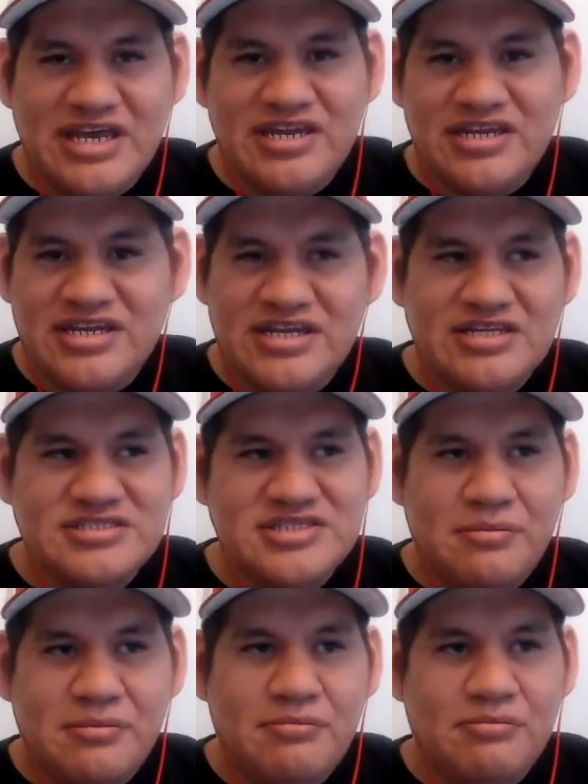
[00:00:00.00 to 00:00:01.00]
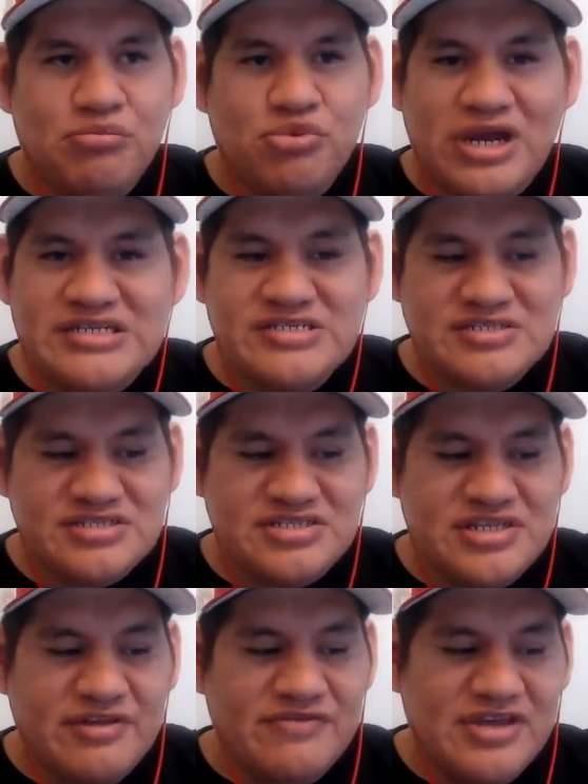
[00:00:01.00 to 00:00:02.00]
editing some prices and
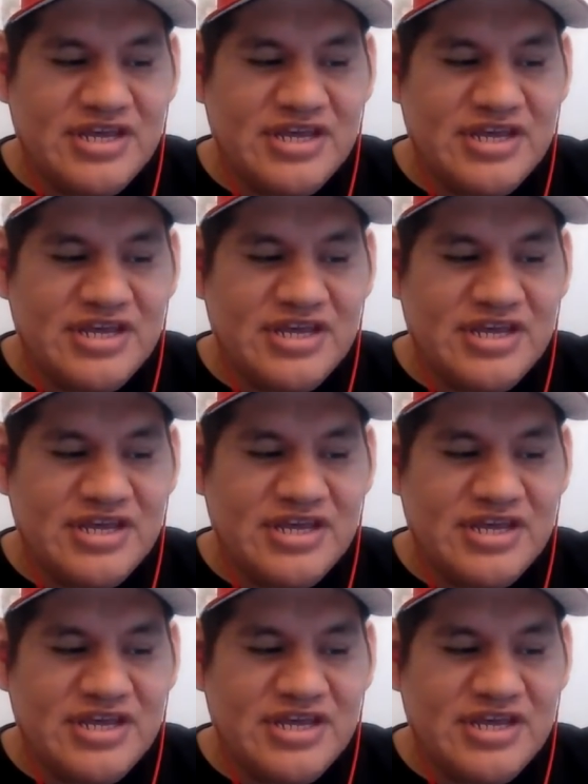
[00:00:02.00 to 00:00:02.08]
stuff,